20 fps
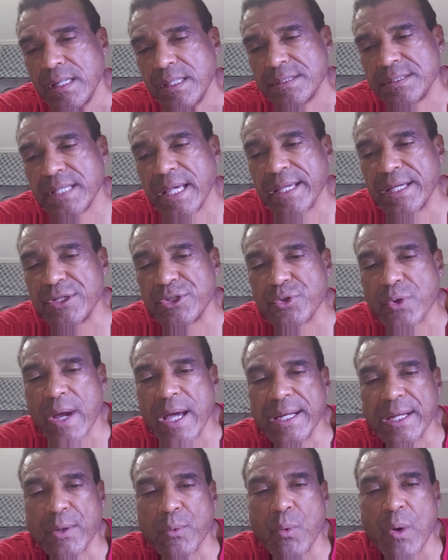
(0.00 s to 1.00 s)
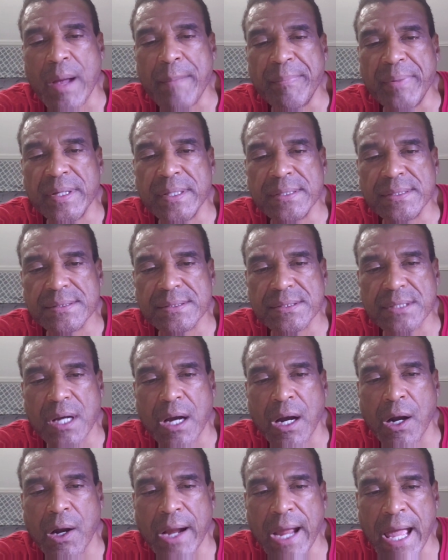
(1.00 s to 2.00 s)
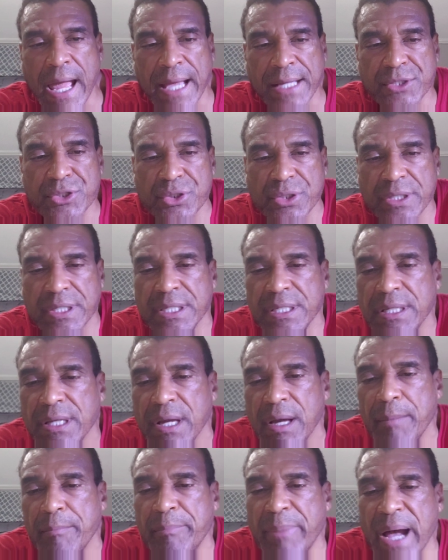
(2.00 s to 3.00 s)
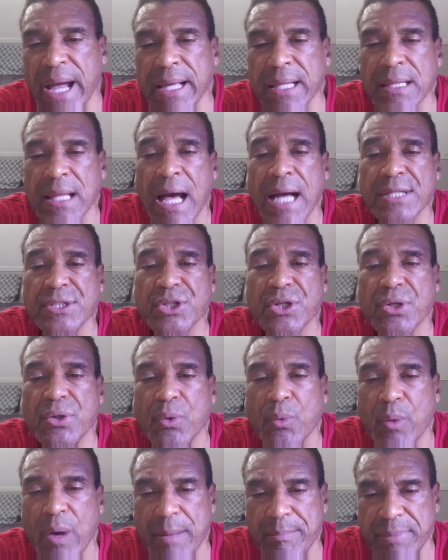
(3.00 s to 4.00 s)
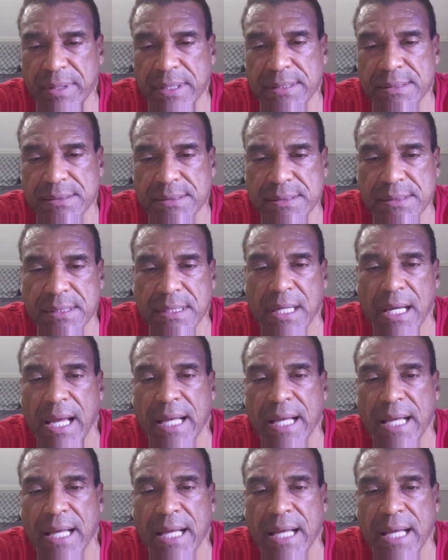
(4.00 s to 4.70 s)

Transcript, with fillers: Psychotronic weapons are actually biological weapons,